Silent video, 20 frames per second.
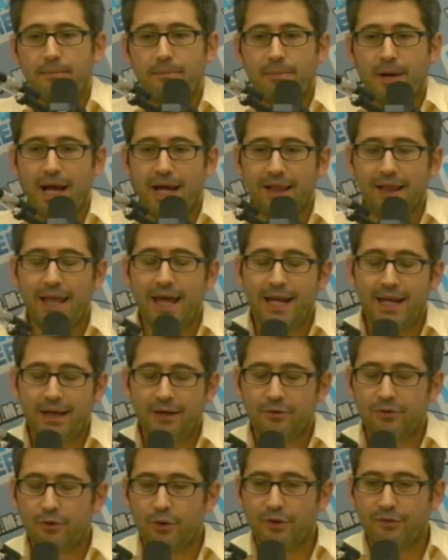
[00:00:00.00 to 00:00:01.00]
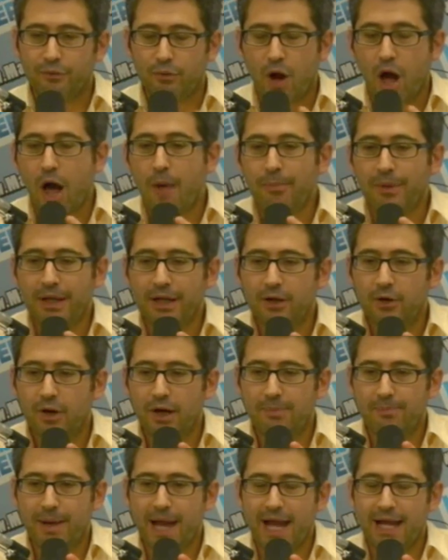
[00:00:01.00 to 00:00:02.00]
by letting sort of Romney
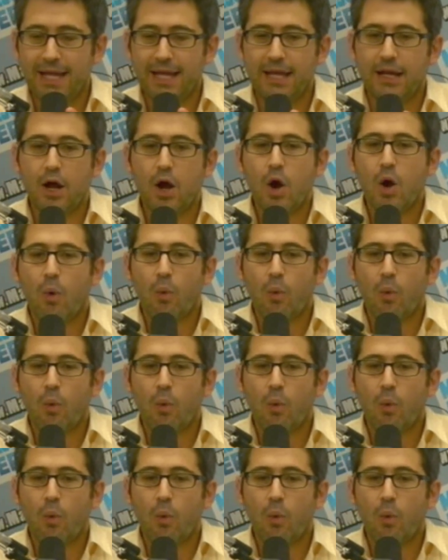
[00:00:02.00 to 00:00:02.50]
creep back in.